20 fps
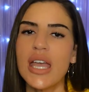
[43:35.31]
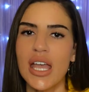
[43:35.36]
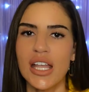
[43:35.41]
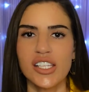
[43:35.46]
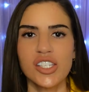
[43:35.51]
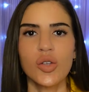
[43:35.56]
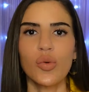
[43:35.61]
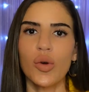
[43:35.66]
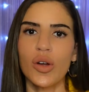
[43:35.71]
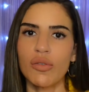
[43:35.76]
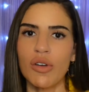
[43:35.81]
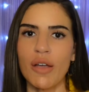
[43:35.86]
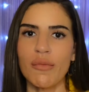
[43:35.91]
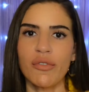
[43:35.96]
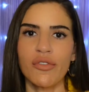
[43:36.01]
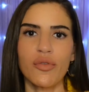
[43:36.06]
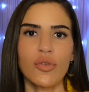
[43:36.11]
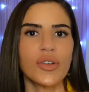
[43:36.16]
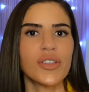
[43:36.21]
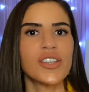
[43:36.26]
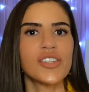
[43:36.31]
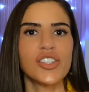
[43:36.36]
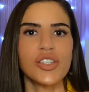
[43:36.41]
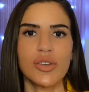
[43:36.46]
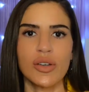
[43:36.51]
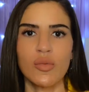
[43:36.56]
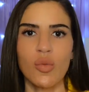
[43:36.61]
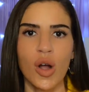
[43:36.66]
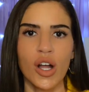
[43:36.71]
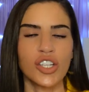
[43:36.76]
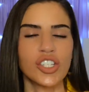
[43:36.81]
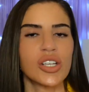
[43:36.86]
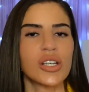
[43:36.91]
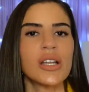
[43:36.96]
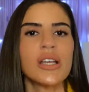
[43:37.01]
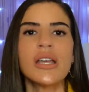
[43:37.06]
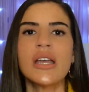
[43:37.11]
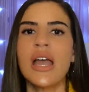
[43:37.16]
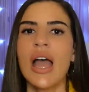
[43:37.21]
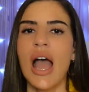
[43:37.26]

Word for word: it's the one right before this. You can watch it.